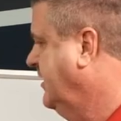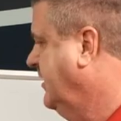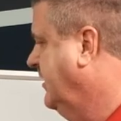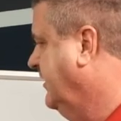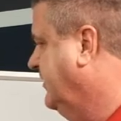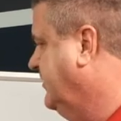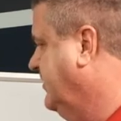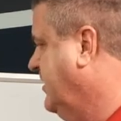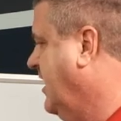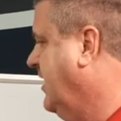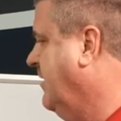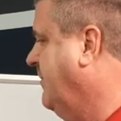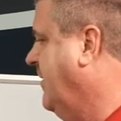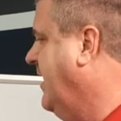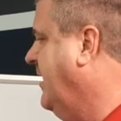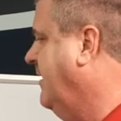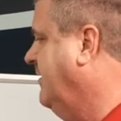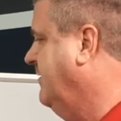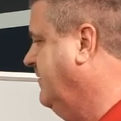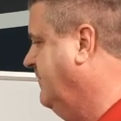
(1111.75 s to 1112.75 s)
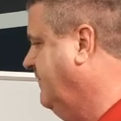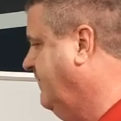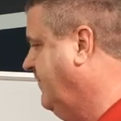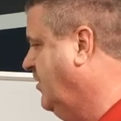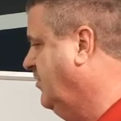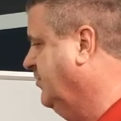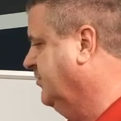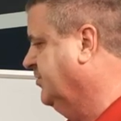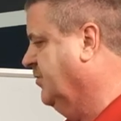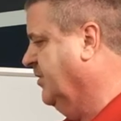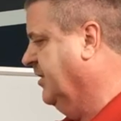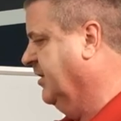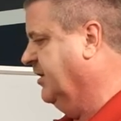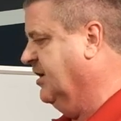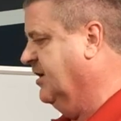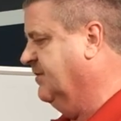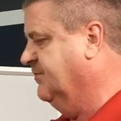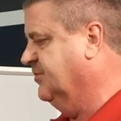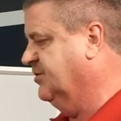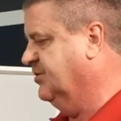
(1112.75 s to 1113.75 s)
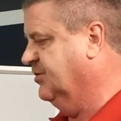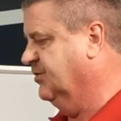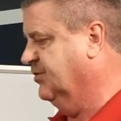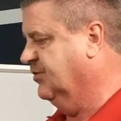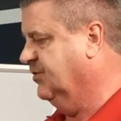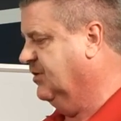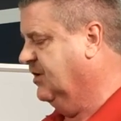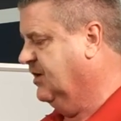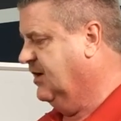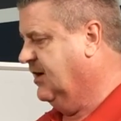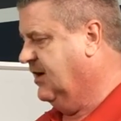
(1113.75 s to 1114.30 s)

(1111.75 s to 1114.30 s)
It's not about volts when it comes to